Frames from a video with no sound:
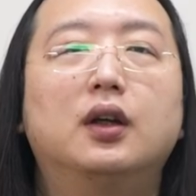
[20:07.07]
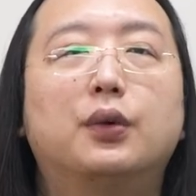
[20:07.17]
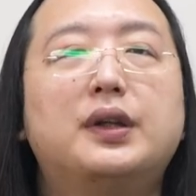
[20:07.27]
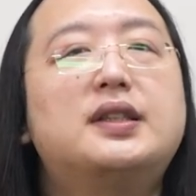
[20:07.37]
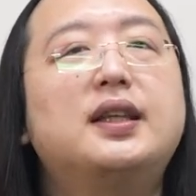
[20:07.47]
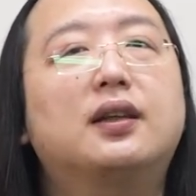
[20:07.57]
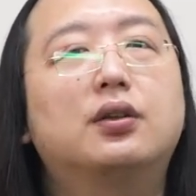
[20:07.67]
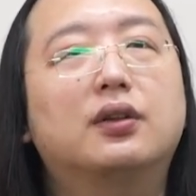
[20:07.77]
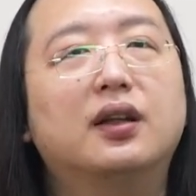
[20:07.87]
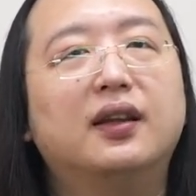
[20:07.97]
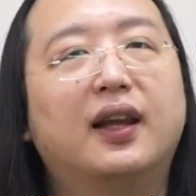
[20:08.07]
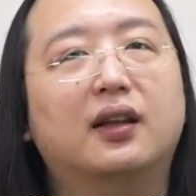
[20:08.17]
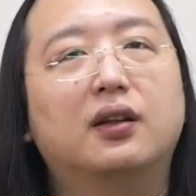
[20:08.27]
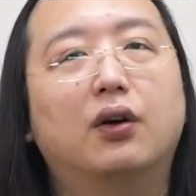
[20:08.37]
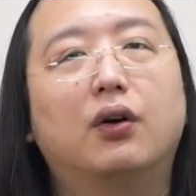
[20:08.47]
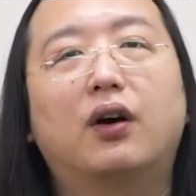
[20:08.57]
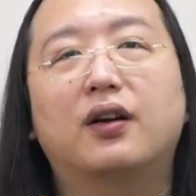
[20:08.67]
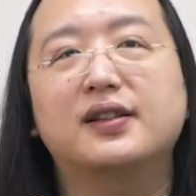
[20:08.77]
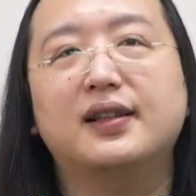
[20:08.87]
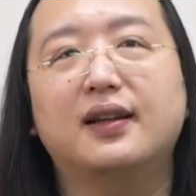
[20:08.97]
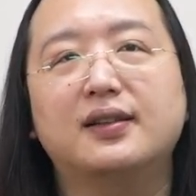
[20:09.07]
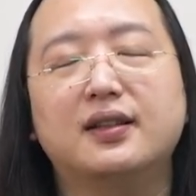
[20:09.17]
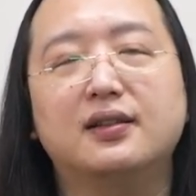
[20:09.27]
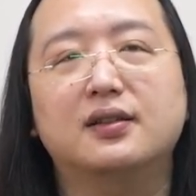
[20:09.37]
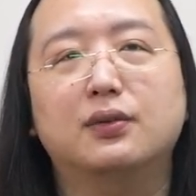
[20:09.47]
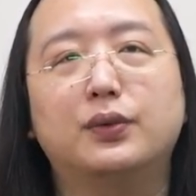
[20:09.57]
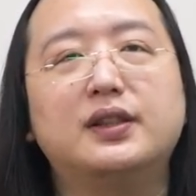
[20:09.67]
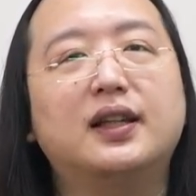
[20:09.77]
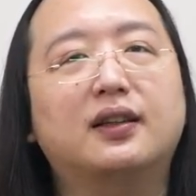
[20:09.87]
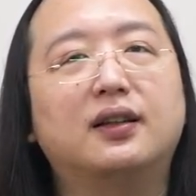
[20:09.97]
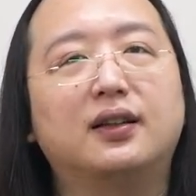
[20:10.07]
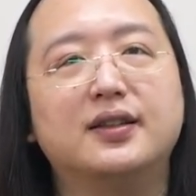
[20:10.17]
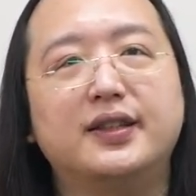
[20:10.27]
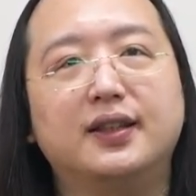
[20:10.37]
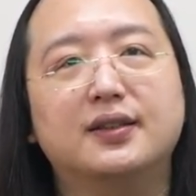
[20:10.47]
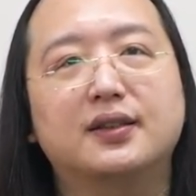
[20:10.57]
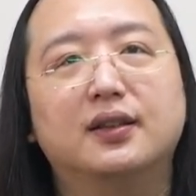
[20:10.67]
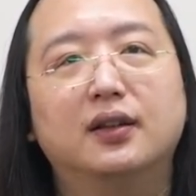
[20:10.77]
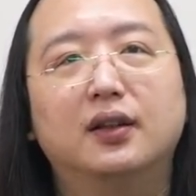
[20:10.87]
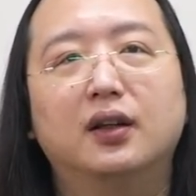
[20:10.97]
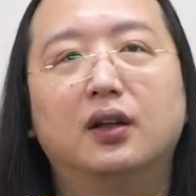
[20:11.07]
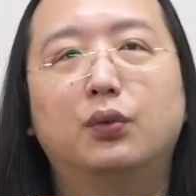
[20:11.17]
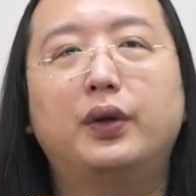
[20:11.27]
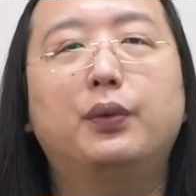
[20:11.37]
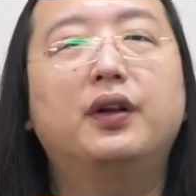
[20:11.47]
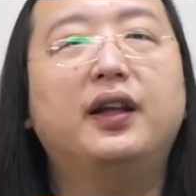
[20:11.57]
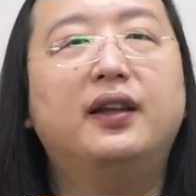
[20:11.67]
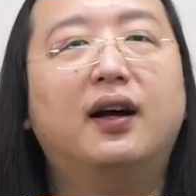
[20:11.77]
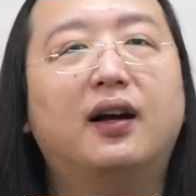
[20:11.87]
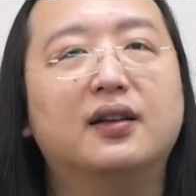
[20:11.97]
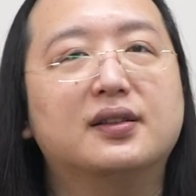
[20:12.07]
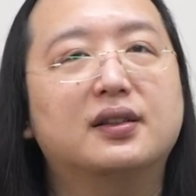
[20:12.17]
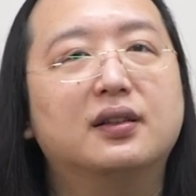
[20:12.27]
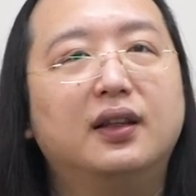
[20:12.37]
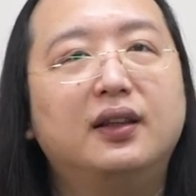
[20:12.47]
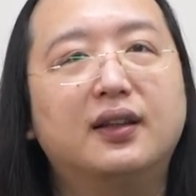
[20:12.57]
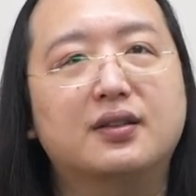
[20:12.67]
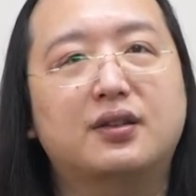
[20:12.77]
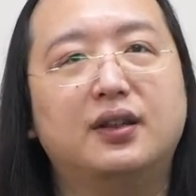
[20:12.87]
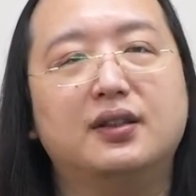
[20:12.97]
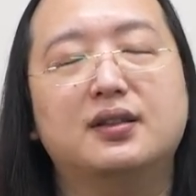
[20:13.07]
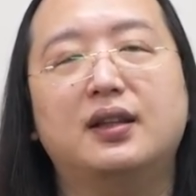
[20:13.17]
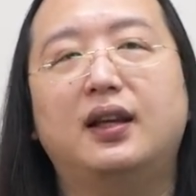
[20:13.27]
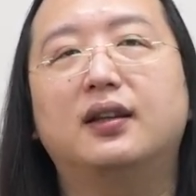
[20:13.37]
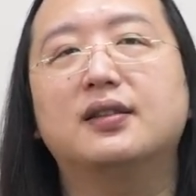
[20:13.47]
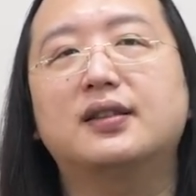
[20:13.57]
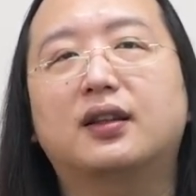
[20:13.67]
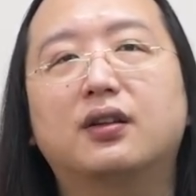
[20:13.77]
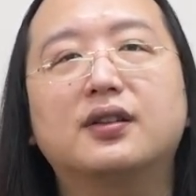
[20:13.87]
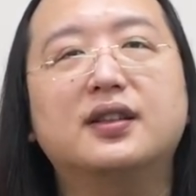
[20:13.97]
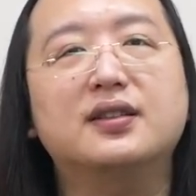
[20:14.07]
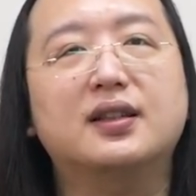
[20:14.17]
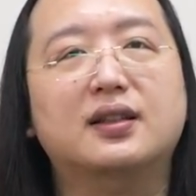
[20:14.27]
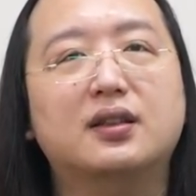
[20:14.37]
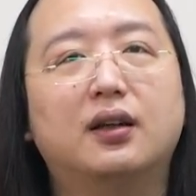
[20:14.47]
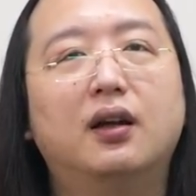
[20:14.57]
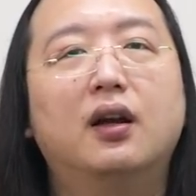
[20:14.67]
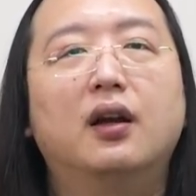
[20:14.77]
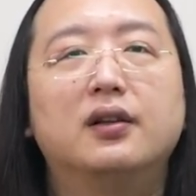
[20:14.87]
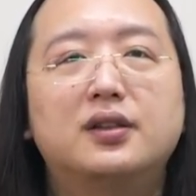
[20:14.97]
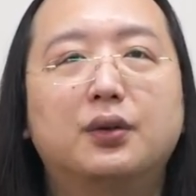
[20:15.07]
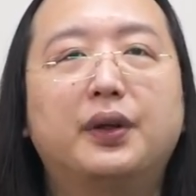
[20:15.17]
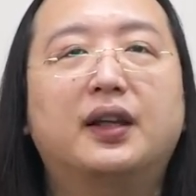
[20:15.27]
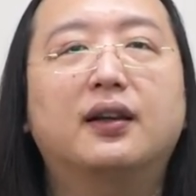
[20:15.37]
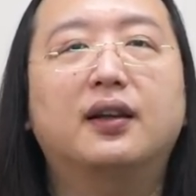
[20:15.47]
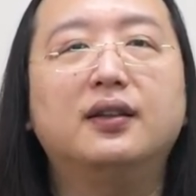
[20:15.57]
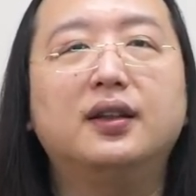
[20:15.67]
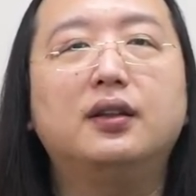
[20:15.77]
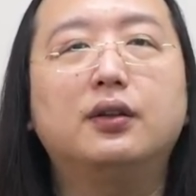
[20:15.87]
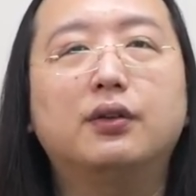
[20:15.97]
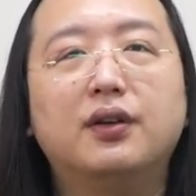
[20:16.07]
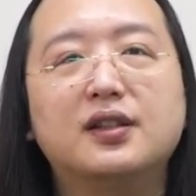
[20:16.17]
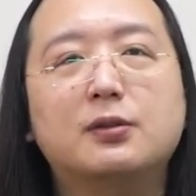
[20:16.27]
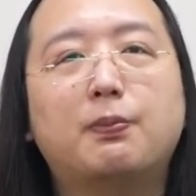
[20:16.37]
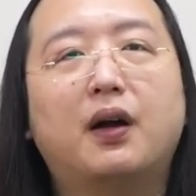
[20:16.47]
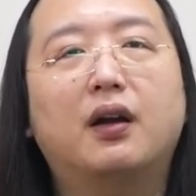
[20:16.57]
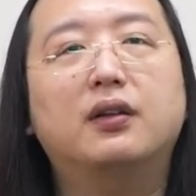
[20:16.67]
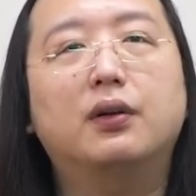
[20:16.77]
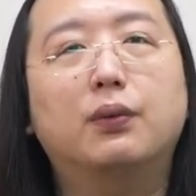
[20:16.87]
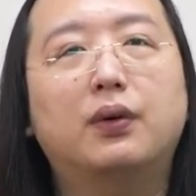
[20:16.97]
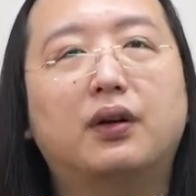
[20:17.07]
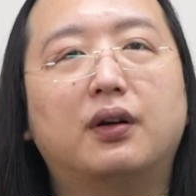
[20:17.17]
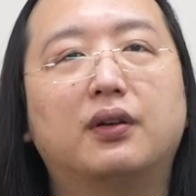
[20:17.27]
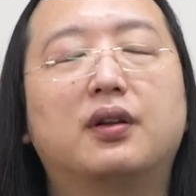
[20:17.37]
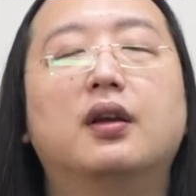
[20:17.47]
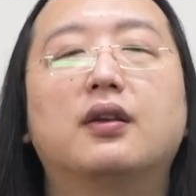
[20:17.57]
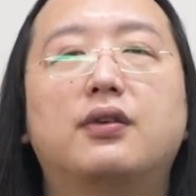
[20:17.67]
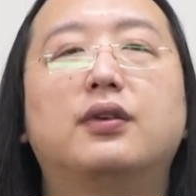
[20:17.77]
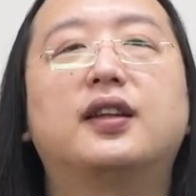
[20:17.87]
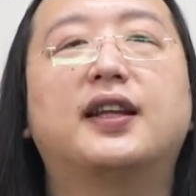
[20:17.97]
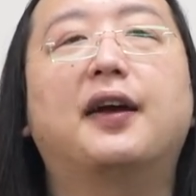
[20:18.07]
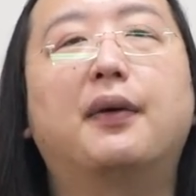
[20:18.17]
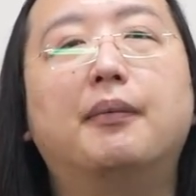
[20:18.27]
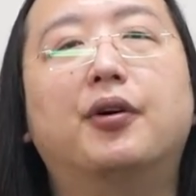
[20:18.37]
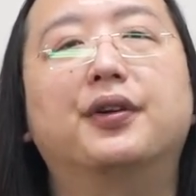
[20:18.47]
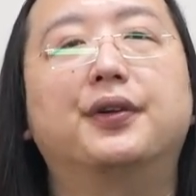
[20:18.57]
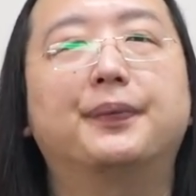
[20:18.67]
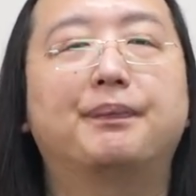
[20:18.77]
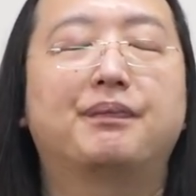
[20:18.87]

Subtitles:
We seek to connect all our citizens with technologies. We will enhance industries and the security sector so we can continue to inspire the world through the Taiwan model.